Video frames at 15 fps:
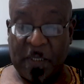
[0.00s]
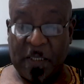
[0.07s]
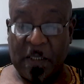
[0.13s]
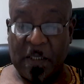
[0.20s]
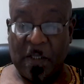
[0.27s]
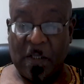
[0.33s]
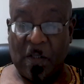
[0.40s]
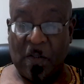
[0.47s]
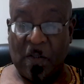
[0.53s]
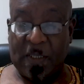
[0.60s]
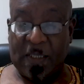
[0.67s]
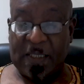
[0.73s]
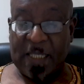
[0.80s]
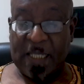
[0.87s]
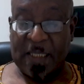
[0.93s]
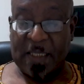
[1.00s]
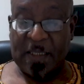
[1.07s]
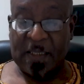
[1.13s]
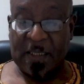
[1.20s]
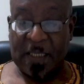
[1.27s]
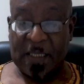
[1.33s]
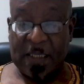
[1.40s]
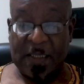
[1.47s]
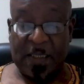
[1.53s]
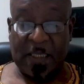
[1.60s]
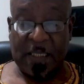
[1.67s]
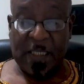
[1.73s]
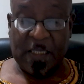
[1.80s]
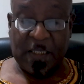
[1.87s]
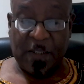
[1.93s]
Your Lord says, it is
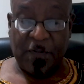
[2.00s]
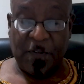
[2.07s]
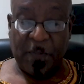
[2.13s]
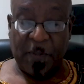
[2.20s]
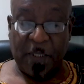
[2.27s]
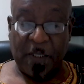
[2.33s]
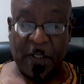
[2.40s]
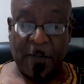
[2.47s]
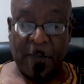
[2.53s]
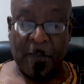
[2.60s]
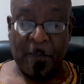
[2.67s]
easy for me,